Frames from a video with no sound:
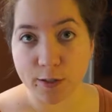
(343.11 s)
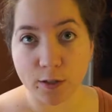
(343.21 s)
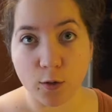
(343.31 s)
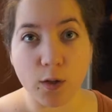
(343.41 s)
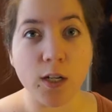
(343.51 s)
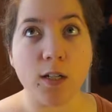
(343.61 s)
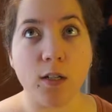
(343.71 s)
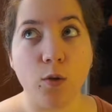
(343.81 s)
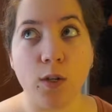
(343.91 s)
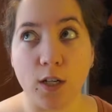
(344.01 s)

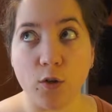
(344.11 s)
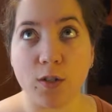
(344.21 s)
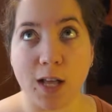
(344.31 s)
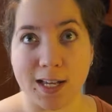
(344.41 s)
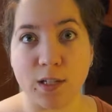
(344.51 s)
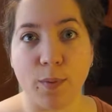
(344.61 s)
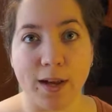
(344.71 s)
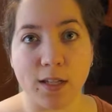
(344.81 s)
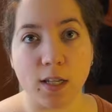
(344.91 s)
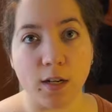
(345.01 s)
you can use less
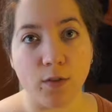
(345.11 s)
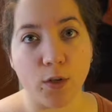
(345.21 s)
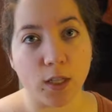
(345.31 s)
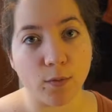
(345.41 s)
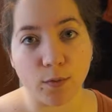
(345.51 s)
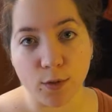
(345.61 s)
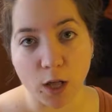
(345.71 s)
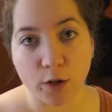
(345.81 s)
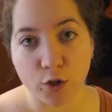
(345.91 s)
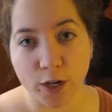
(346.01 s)
spice than if you get them from
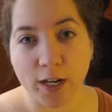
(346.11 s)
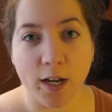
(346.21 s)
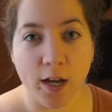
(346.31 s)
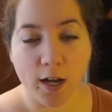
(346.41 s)
Dollar Tree.